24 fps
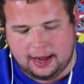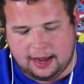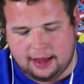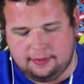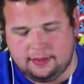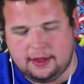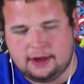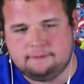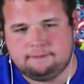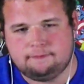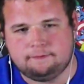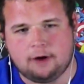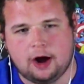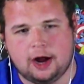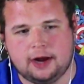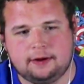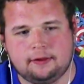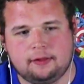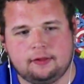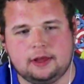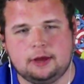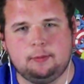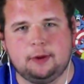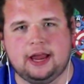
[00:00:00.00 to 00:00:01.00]
And then
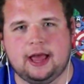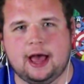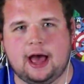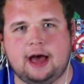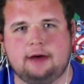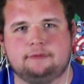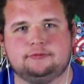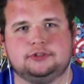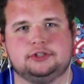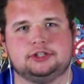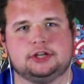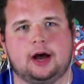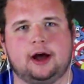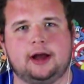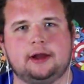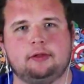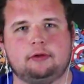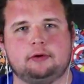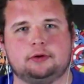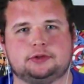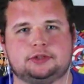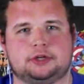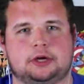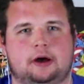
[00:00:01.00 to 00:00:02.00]
finally, we have
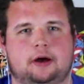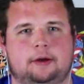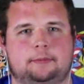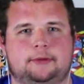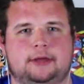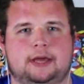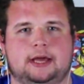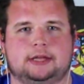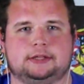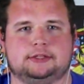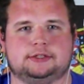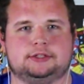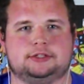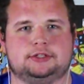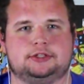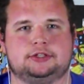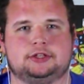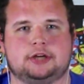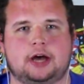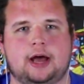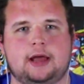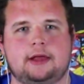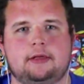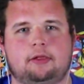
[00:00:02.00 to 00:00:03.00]
Tyler Tompkins.
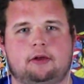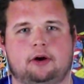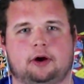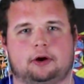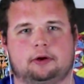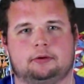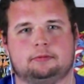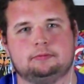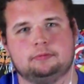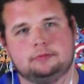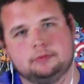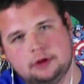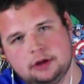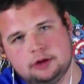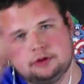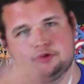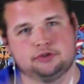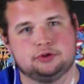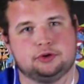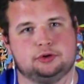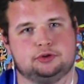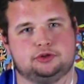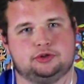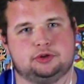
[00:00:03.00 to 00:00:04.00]
Tyler, introduce